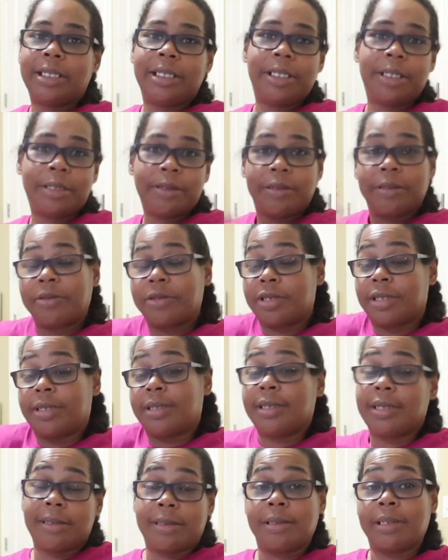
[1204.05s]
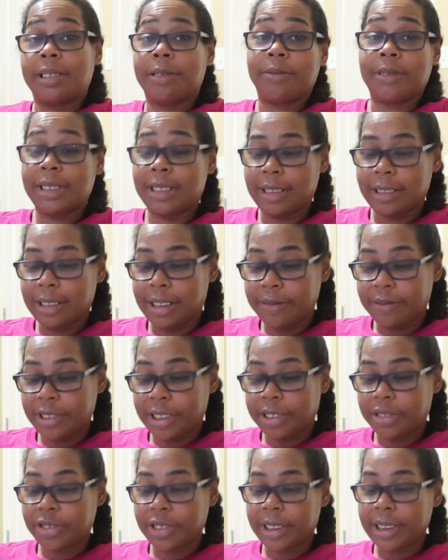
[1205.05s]
You know, it wasn't life
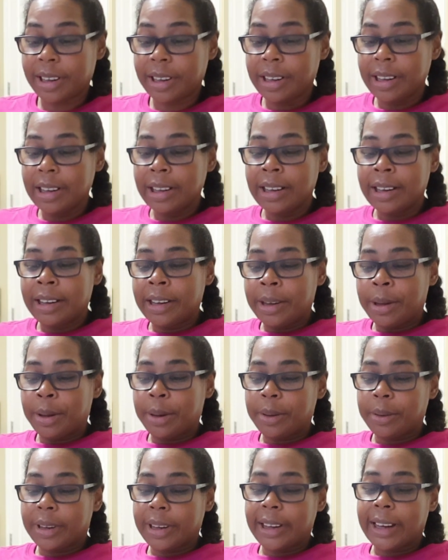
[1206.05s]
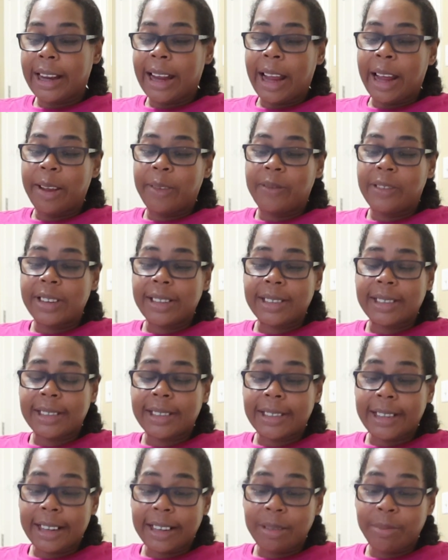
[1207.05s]
changing. Okay, the
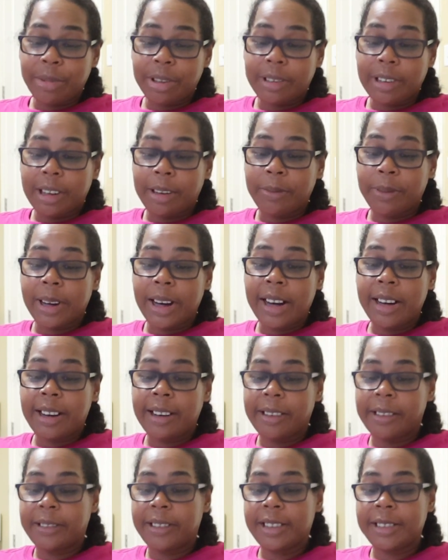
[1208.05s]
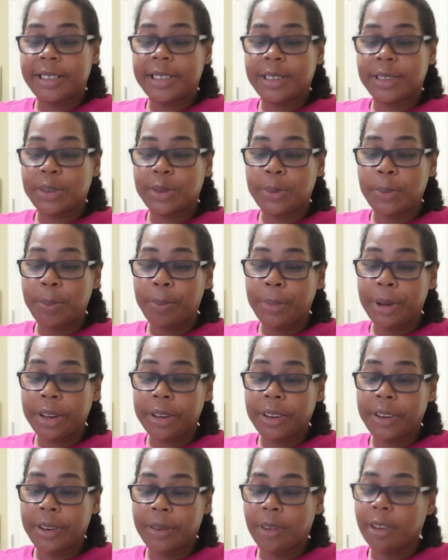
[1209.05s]
second book I read this
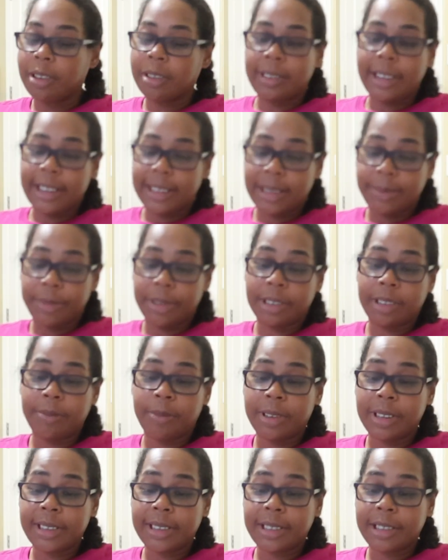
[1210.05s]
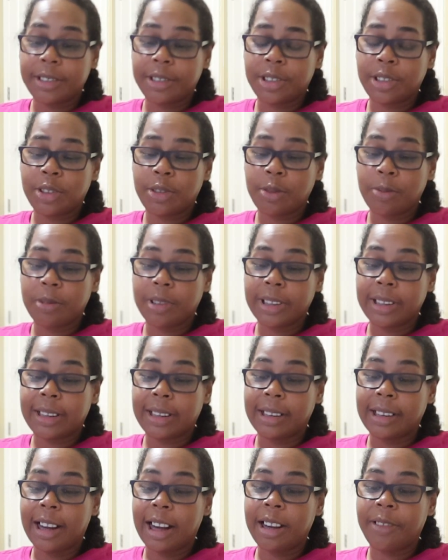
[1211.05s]
month or last month was The
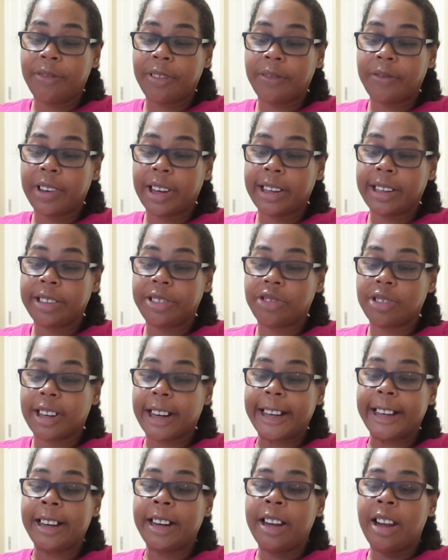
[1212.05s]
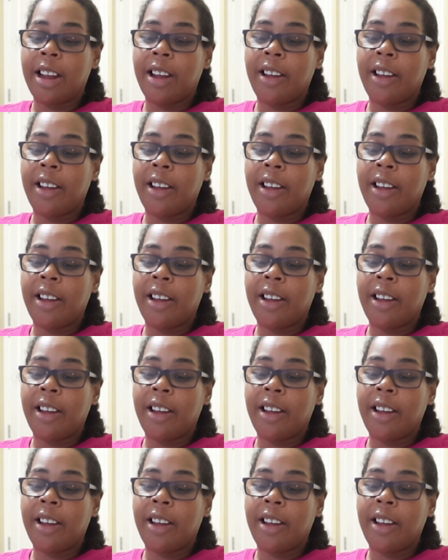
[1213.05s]
Storied Life of A.J.